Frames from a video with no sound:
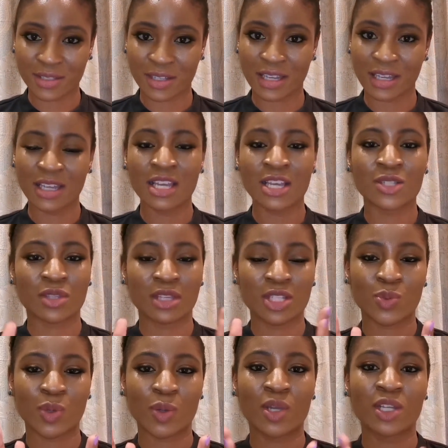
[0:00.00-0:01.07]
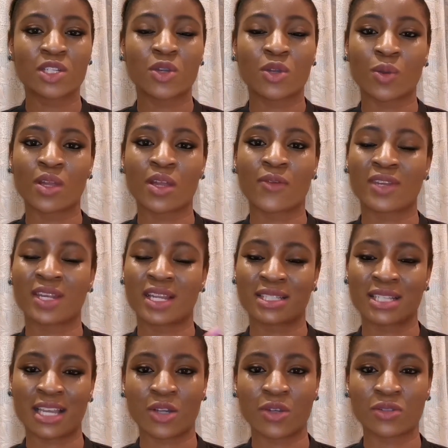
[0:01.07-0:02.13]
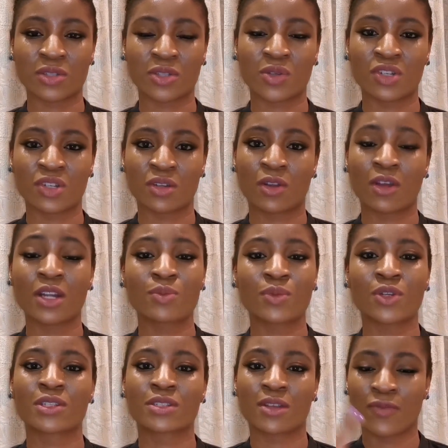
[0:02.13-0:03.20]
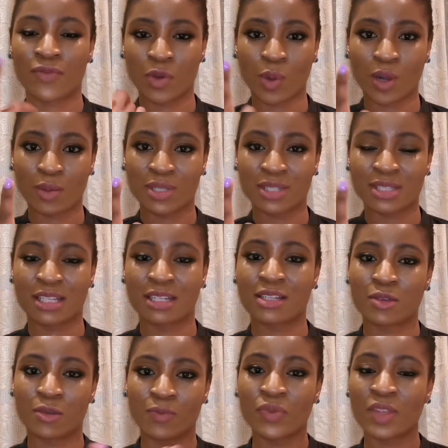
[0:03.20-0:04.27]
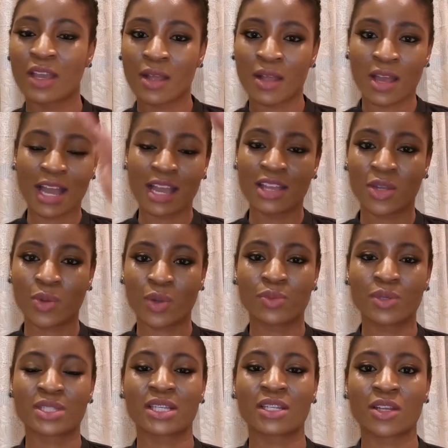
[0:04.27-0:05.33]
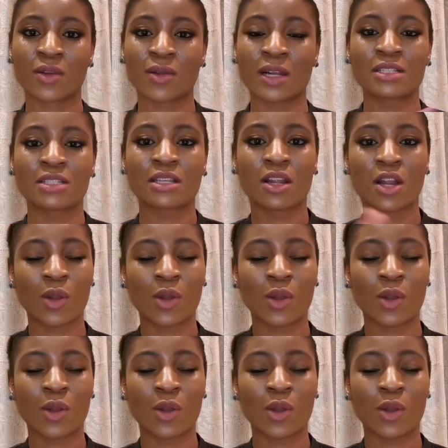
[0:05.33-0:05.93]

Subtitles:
Okay, so that's one way to know if it has higher concentration or not, because of the 1%. So higher than 1%, great.